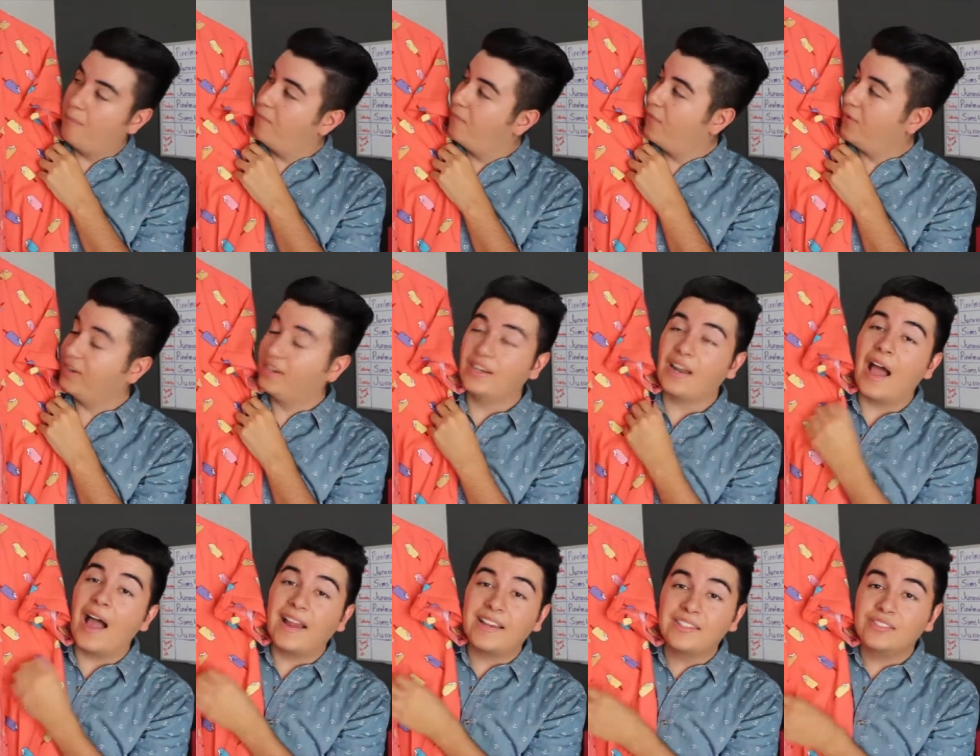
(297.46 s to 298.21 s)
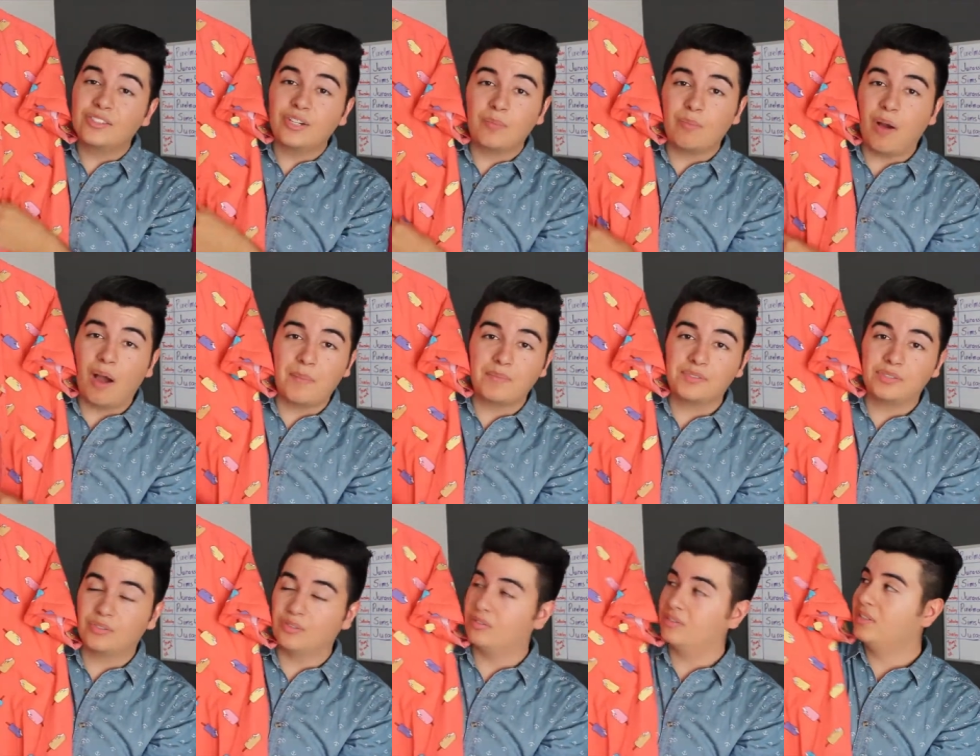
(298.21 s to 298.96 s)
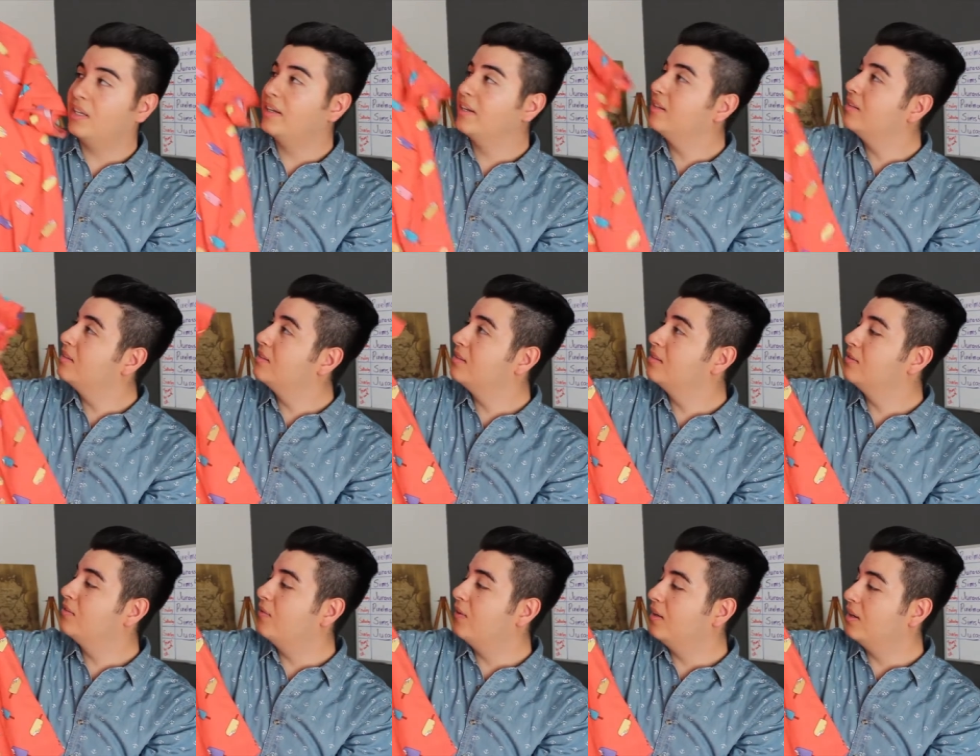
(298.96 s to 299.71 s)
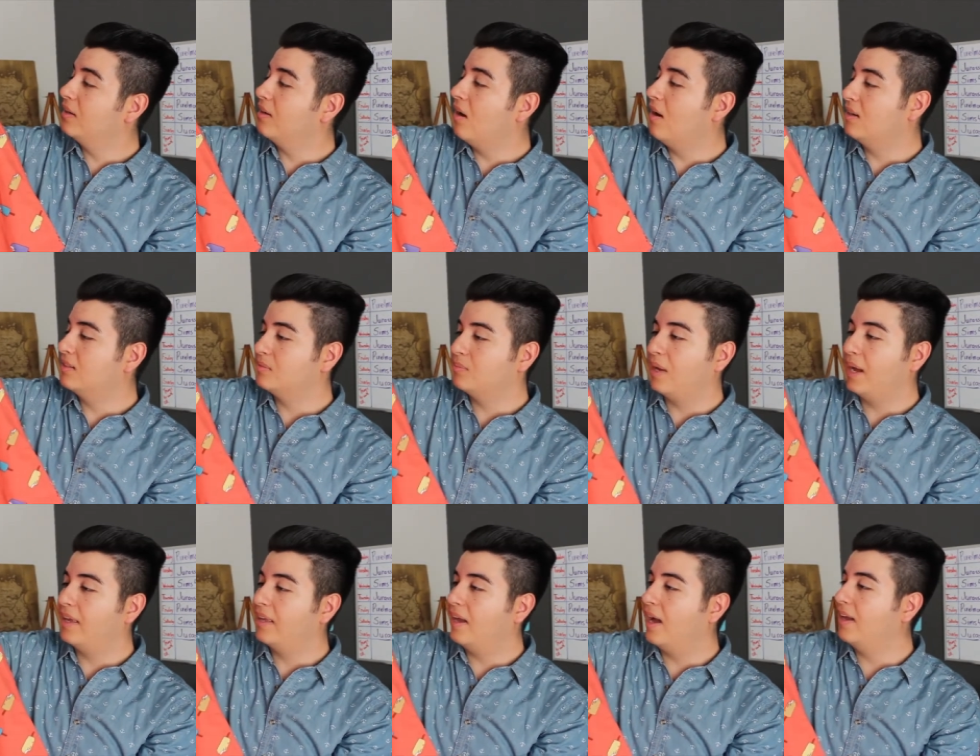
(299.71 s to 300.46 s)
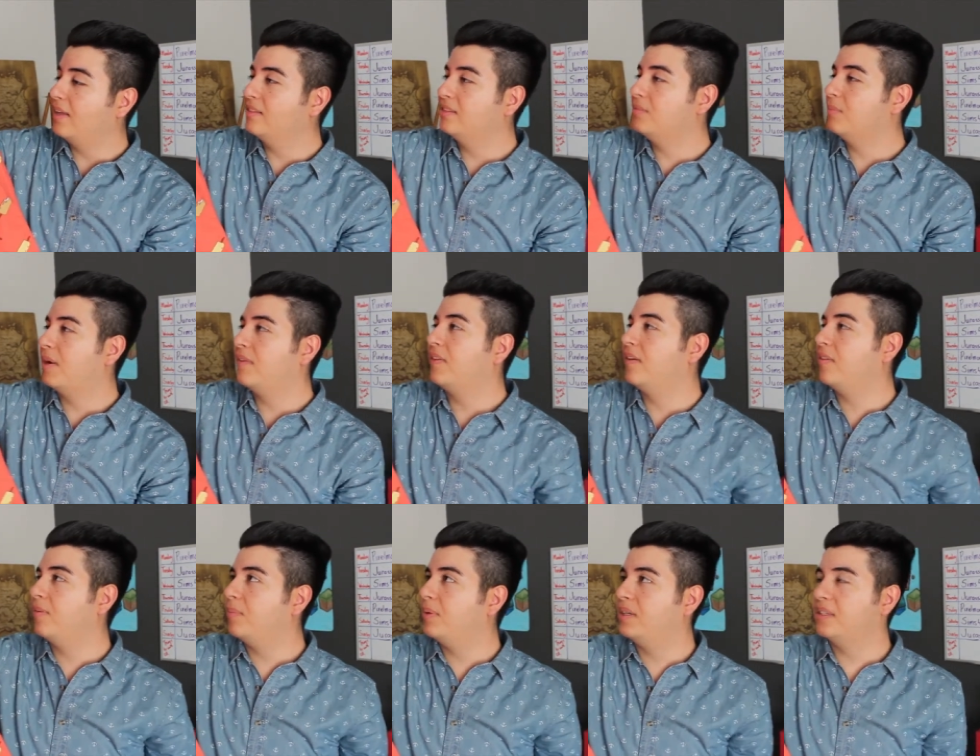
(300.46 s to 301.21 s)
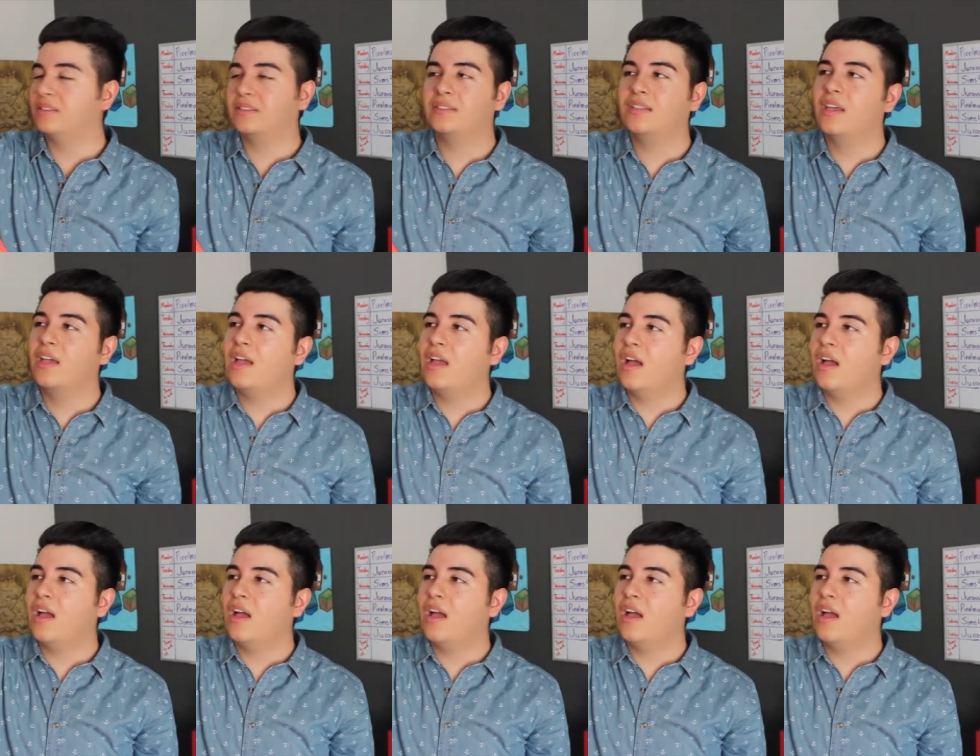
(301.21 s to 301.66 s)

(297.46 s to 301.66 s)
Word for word: freaking ice cream popsicles. Like, this is freaking awesome. I, I this is my favorite piece.